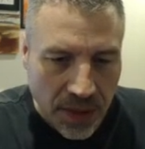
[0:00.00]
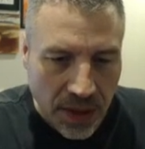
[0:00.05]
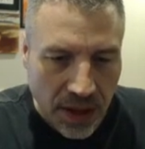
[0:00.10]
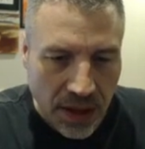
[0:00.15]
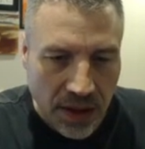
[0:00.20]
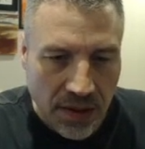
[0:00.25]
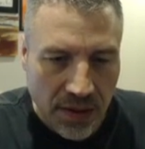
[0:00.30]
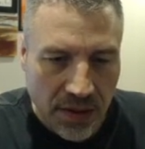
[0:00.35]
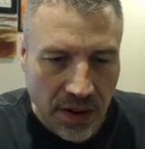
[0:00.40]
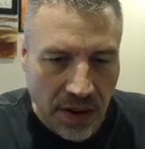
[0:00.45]

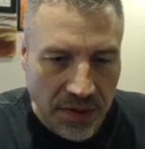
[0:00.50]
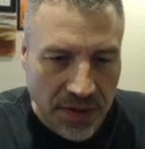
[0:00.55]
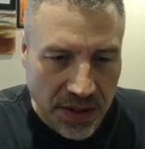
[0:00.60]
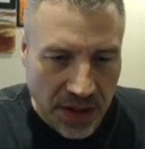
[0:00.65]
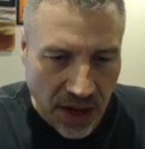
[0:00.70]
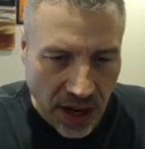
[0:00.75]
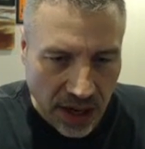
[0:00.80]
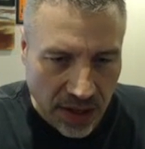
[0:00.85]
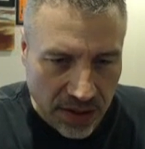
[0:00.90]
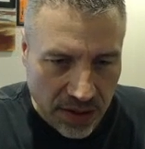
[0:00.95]
Stuff has
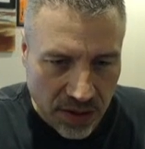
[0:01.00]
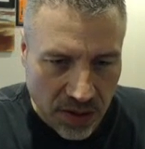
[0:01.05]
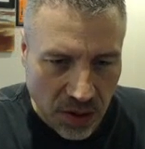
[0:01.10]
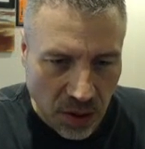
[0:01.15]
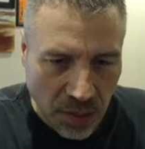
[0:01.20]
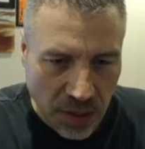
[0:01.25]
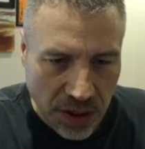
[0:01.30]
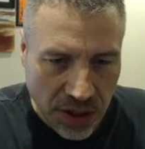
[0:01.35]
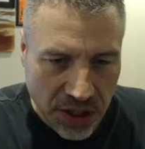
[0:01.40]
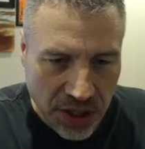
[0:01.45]
gotten so
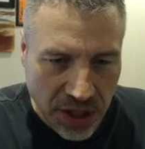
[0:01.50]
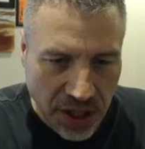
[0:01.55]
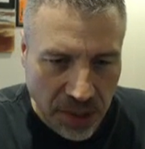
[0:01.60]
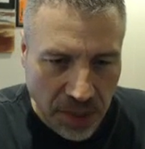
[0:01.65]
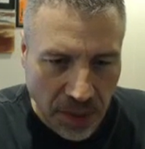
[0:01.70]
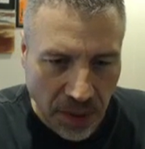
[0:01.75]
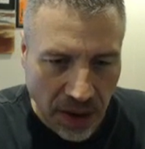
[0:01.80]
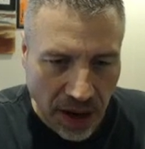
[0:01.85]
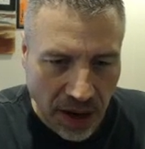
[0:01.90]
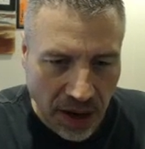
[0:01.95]
much
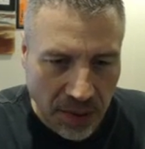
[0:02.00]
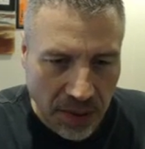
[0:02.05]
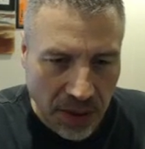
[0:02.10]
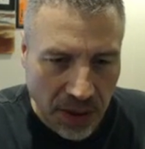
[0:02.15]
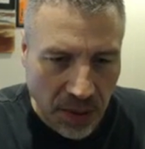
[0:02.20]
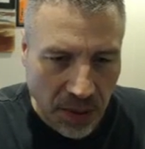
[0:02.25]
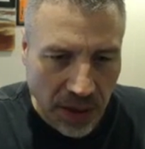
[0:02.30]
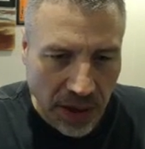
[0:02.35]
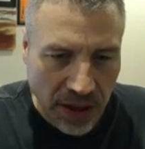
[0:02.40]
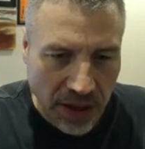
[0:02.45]
cheaper now with the
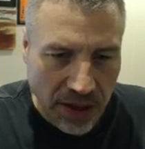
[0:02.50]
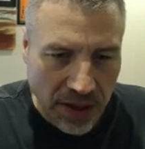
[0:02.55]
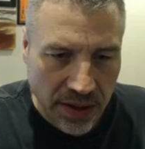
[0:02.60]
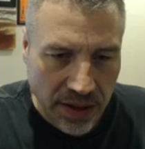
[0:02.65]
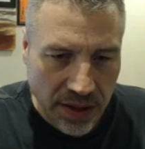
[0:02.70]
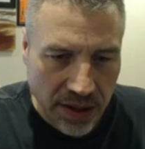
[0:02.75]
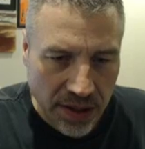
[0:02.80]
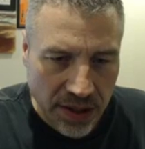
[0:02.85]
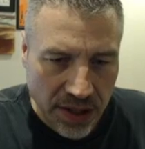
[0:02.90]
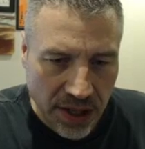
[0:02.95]
way that
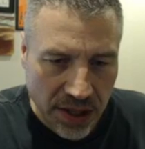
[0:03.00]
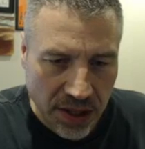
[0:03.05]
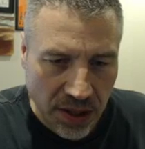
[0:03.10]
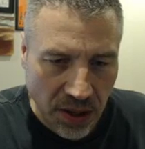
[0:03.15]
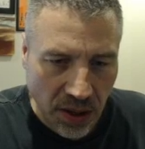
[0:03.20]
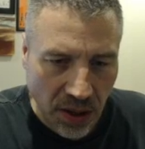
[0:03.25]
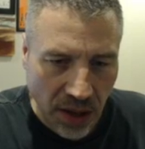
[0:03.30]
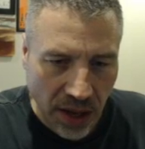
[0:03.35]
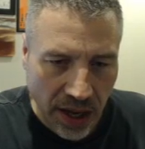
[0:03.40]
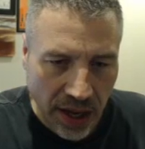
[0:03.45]
the
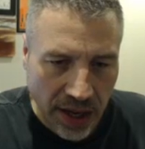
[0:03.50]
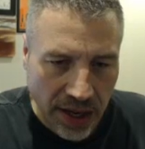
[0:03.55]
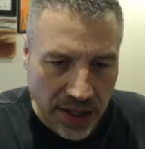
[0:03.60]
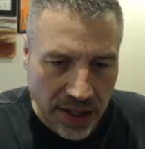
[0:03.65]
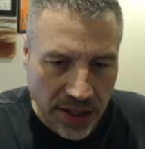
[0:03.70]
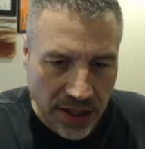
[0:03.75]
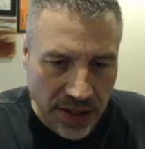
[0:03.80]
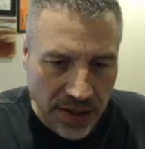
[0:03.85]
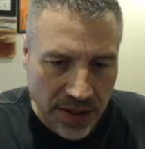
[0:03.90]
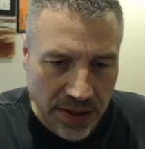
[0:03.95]
digital age
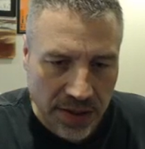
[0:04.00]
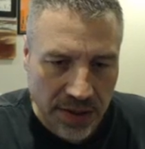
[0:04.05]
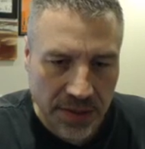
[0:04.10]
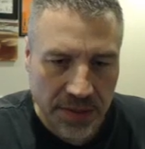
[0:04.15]
is.